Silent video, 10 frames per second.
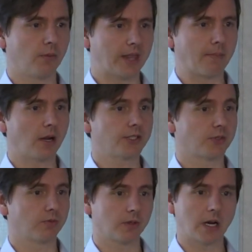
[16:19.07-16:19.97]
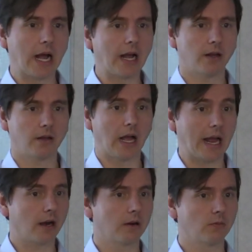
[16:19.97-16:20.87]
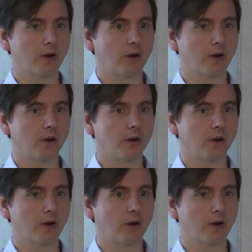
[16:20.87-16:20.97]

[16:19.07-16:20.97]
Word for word: with that process, we're going to hire,